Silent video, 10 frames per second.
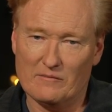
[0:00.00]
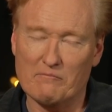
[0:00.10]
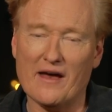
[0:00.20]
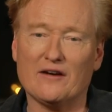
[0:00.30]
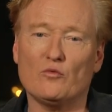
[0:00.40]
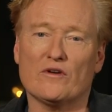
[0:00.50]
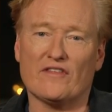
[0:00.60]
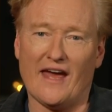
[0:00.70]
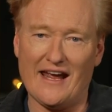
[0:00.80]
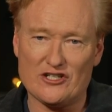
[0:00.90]
met with
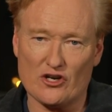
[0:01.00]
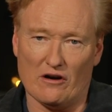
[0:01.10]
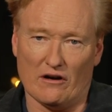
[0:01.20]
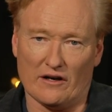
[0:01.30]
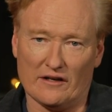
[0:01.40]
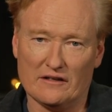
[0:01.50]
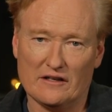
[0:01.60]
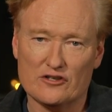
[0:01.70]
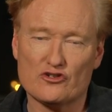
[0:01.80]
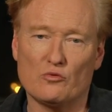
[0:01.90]
H R
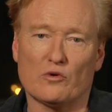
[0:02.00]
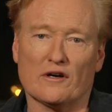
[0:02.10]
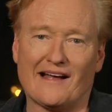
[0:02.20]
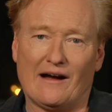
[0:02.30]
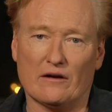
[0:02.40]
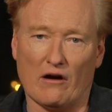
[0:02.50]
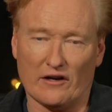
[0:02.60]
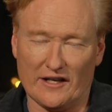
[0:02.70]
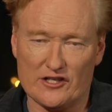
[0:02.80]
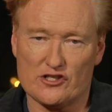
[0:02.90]
to work out
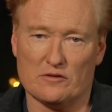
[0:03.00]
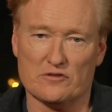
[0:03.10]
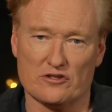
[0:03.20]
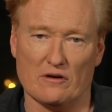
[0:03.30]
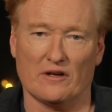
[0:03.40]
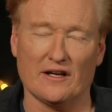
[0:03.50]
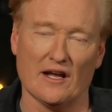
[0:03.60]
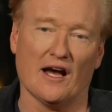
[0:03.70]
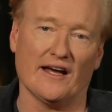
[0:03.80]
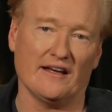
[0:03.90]
our issues. Sona and
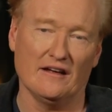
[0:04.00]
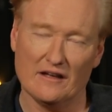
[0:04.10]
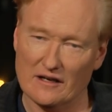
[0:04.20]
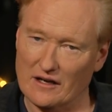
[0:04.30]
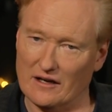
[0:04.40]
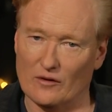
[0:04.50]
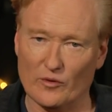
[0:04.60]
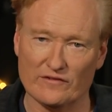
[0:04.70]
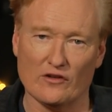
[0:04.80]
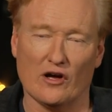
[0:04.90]
I, uh,
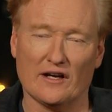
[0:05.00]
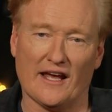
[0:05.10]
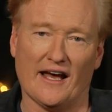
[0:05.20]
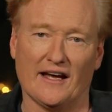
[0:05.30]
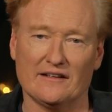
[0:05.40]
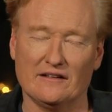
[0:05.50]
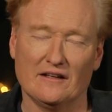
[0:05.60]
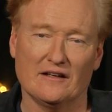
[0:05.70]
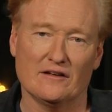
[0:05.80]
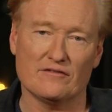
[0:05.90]
we've long had,
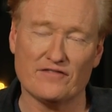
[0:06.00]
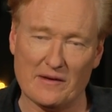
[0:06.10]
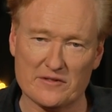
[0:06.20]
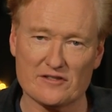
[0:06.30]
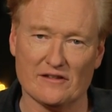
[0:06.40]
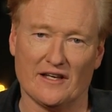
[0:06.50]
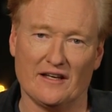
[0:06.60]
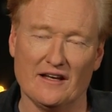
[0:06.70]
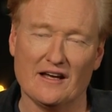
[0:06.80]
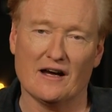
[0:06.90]

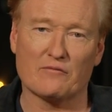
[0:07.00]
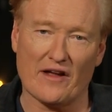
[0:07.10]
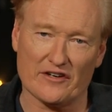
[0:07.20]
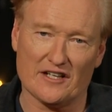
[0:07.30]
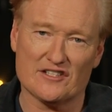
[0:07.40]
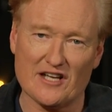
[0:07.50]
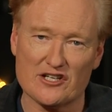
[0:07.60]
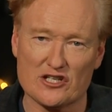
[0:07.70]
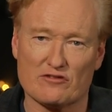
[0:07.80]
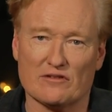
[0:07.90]
famously, a rather
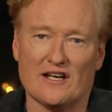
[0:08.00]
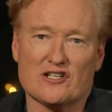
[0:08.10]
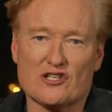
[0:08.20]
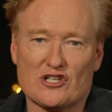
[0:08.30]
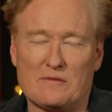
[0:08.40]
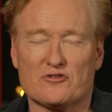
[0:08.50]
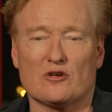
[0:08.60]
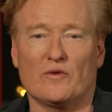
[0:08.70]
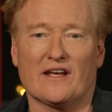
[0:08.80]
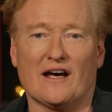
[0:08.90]
contentious relationship, so
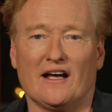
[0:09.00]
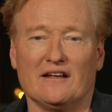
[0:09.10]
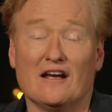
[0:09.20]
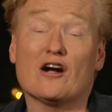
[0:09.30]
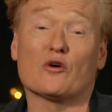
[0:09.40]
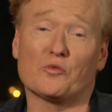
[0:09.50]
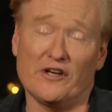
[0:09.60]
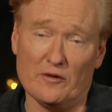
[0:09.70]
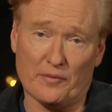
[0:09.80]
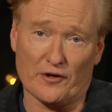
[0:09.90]
we got a
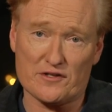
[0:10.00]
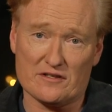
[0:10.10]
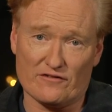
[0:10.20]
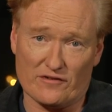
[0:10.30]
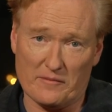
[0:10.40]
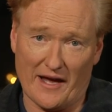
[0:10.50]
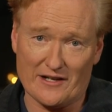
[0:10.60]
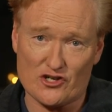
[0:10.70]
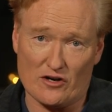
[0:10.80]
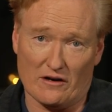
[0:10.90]
real person from
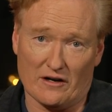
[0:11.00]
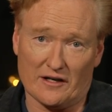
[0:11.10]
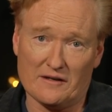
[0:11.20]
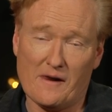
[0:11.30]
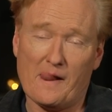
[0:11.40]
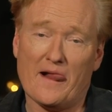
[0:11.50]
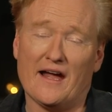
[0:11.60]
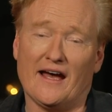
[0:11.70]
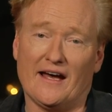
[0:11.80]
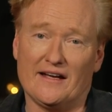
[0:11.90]
H R
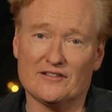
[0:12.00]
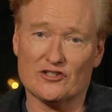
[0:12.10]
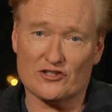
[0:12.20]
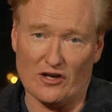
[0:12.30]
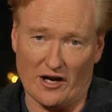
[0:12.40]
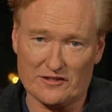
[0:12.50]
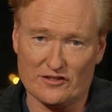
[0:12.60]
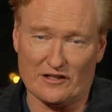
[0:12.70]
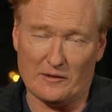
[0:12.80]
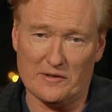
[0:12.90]
and talked
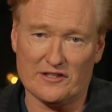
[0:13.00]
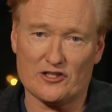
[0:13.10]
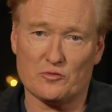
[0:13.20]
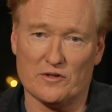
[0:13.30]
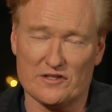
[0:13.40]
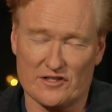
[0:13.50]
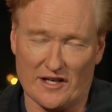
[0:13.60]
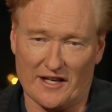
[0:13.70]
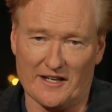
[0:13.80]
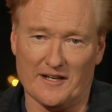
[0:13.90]
to them, and this was
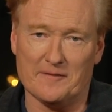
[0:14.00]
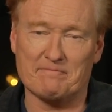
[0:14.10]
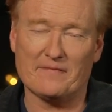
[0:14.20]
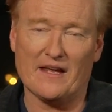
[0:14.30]
a, um,